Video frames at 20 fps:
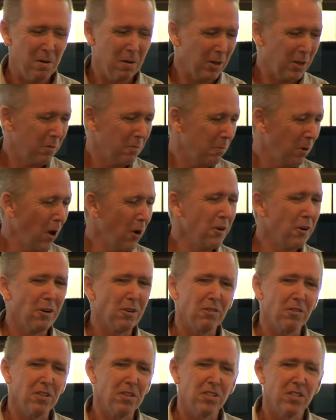component
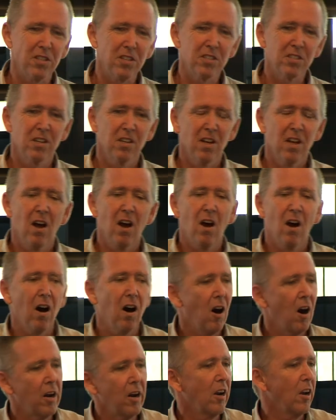of this is,
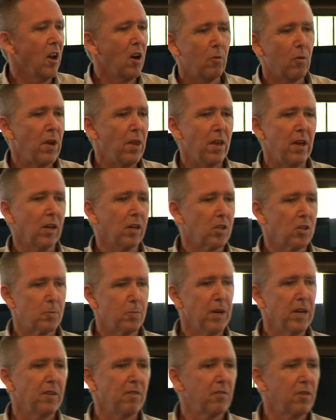I don't know where the hell it's
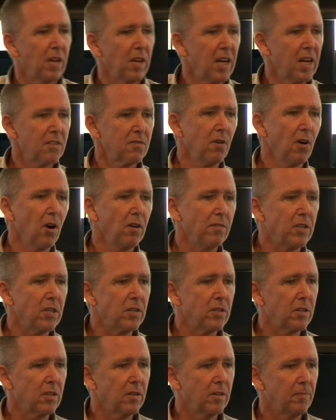been for the last 5 years.